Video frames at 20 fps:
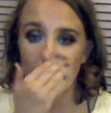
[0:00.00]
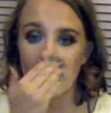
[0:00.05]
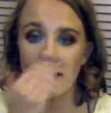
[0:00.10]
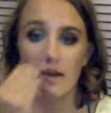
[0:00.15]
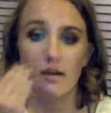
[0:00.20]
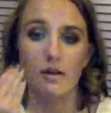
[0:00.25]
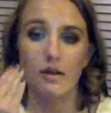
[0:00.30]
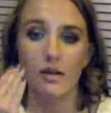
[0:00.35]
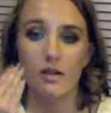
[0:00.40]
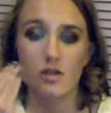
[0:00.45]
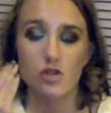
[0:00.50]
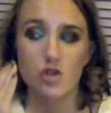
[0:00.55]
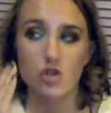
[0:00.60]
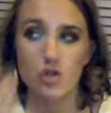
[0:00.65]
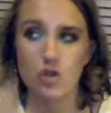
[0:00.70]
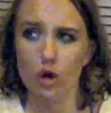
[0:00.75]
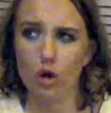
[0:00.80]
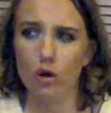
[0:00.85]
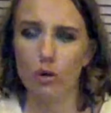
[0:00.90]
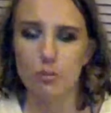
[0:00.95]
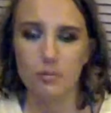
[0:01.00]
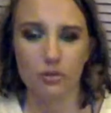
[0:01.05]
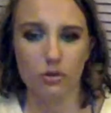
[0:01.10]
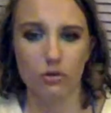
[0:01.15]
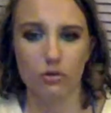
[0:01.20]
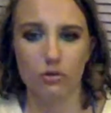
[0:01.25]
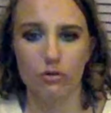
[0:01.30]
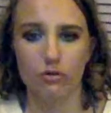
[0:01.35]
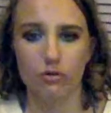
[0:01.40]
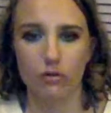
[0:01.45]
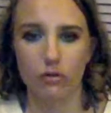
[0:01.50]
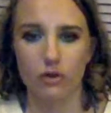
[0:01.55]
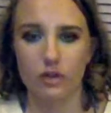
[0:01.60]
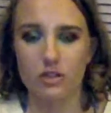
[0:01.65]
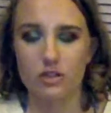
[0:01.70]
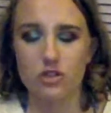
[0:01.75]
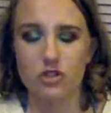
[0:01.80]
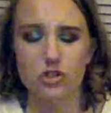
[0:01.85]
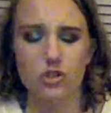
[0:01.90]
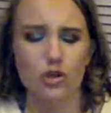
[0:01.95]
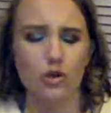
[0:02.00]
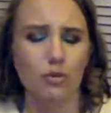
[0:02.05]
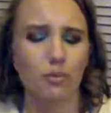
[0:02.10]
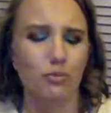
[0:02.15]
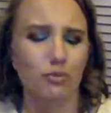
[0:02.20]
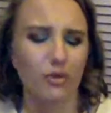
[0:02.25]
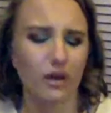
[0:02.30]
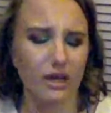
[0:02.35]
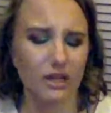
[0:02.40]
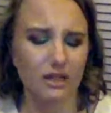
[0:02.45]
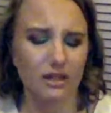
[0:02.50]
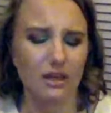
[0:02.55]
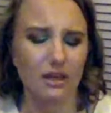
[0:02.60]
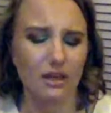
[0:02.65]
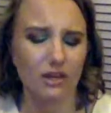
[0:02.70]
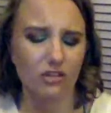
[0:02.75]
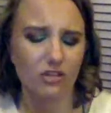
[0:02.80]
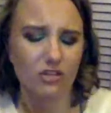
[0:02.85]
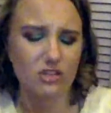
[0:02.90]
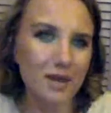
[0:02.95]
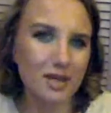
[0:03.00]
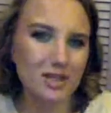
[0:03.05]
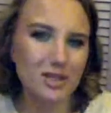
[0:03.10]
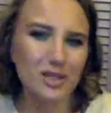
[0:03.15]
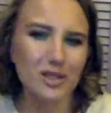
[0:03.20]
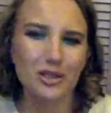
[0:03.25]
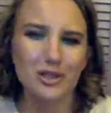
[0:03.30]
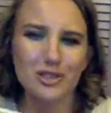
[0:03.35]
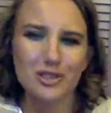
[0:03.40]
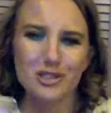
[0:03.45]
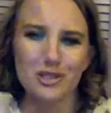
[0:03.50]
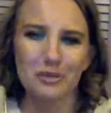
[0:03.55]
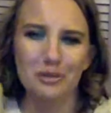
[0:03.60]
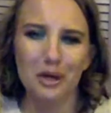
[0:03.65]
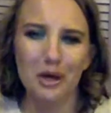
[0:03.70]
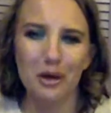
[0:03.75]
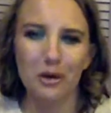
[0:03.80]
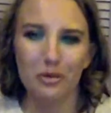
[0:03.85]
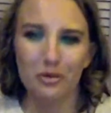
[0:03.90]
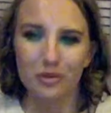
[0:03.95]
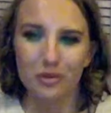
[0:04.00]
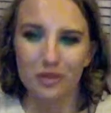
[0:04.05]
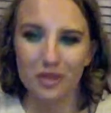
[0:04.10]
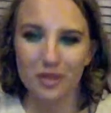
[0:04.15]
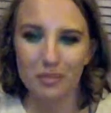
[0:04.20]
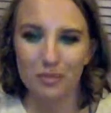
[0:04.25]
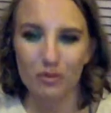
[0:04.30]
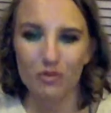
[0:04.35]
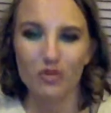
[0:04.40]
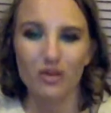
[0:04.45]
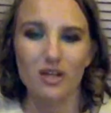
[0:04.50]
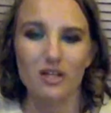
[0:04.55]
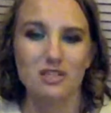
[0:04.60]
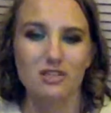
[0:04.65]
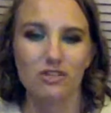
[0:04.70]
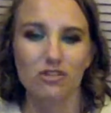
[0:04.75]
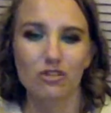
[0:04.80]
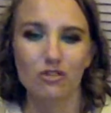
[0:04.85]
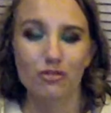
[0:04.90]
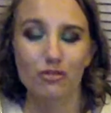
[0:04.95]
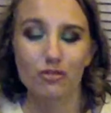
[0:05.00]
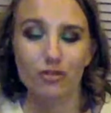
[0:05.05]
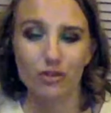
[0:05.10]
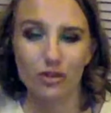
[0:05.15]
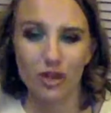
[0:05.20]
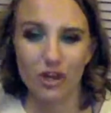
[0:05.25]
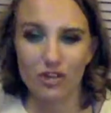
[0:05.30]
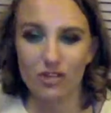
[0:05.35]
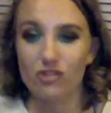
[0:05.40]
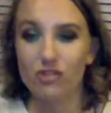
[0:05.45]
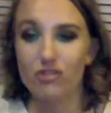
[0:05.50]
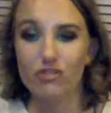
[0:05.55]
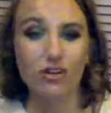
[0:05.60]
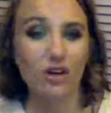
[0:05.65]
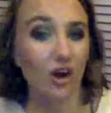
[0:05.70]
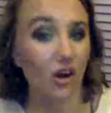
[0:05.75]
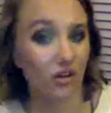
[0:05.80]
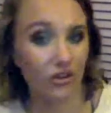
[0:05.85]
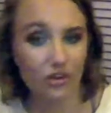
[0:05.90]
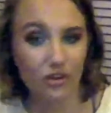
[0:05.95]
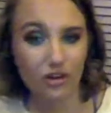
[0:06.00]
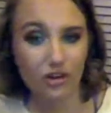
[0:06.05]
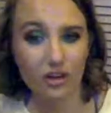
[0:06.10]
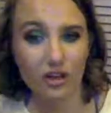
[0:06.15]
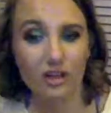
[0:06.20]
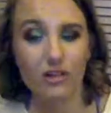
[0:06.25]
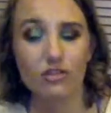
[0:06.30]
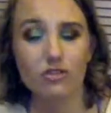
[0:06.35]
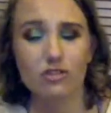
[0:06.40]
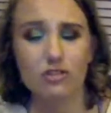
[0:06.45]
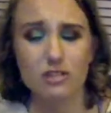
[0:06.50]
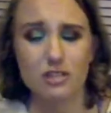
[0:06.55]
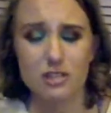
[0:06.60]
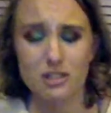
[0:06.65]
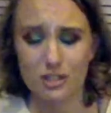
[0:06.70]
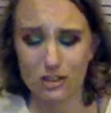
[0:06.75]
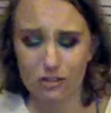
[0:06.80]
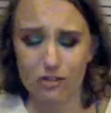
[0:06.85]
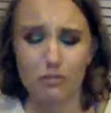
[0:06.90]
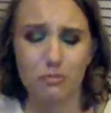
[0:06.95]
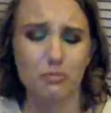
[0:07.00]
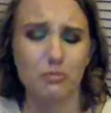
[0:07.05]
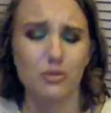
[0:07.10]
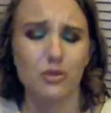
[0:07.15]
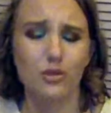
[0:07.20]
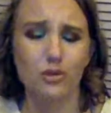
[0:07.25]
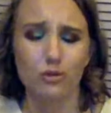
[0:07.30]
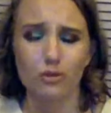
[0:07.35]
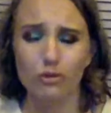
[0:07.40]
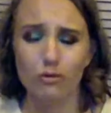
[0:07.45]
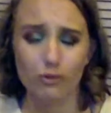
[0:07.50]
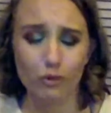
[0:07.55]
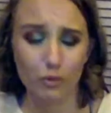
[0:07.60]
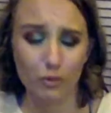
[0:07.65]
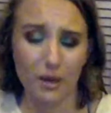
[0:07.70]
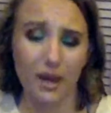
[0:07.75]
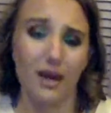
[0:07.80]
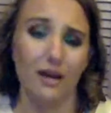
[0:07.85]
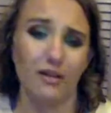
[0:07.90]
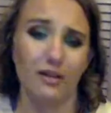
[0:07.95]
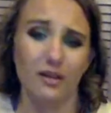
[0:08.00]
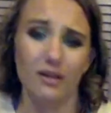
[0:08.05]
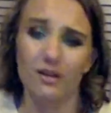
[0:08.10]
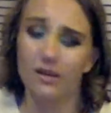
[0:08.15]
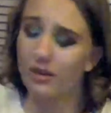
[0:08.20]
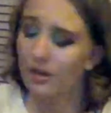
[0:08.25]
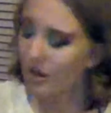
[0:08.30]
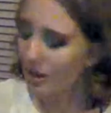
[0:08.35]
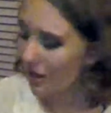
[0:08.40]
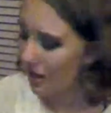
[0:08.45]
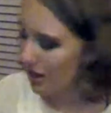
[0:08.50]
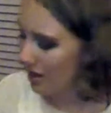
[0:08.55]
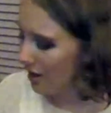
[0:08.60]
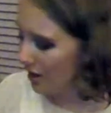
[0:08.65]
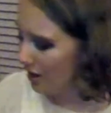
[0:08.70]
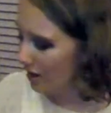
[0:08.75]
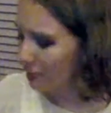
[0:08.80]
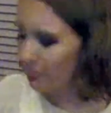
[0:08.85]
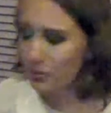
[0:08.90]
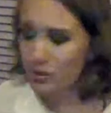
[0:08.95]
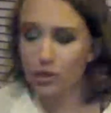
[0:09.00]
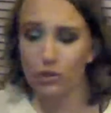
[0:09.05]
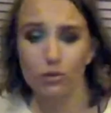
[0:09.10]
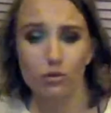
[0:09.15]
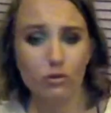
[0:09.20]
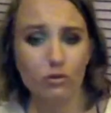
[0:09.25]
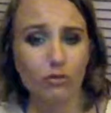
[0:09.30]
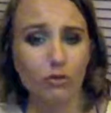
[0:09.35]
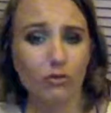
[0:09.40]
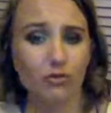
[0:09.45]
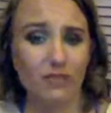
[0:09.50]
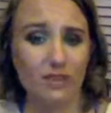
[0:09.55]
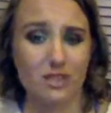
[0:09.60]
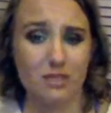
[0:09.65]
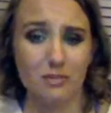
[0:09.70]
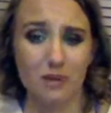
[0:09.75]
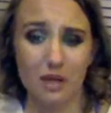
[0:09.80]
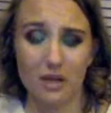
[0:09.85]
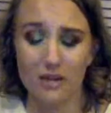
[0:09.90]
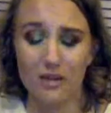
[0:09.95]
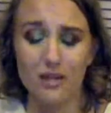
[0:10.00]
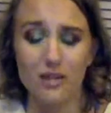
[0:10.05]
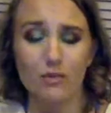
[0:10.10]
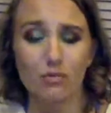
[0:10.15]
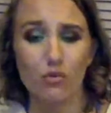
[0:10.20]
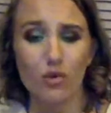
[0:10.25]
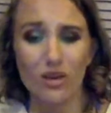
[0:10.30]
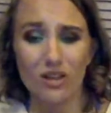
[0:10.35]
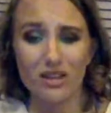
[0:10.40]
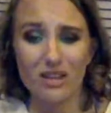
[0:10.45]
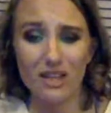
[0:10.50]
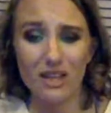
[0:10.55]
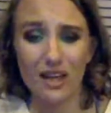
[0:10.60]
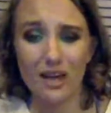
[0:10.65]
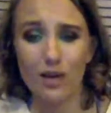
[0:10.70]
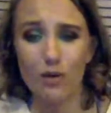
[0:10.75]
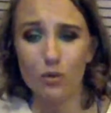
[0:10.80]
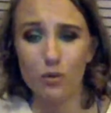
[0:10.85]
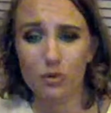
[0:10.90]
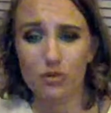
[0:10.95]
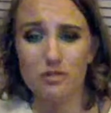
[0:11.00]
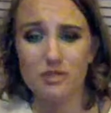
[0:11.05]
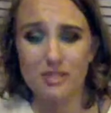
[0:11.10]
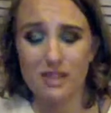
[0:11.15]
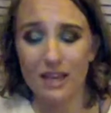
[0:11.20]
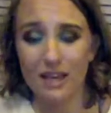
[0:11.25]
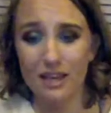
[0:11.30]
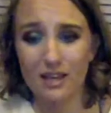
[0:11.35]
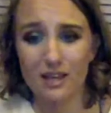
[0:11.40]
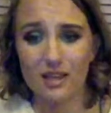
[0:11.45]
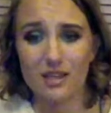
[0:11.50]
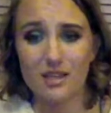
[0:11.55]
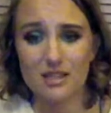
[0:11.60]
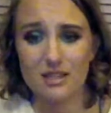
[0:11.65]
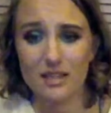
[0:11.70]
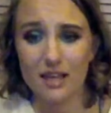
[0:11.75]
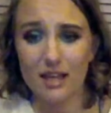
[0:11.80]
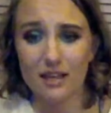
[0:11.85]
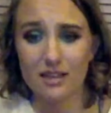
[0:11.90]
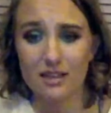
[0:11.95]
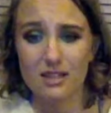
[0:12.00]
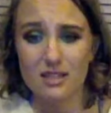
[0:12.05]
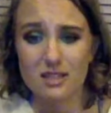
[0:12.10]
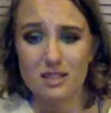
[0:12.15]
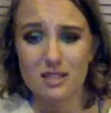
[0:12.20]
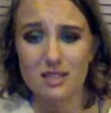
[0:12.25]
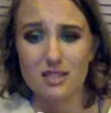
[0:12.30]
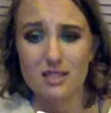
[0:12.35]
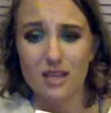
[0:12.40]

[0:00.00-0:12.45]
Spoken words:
and it's so beautiful. It's so brightening. It just makes you look so healthy, provides such a flush of color. It's just such a beautiful palette. A beautiful face palette. The one thing I will say is that this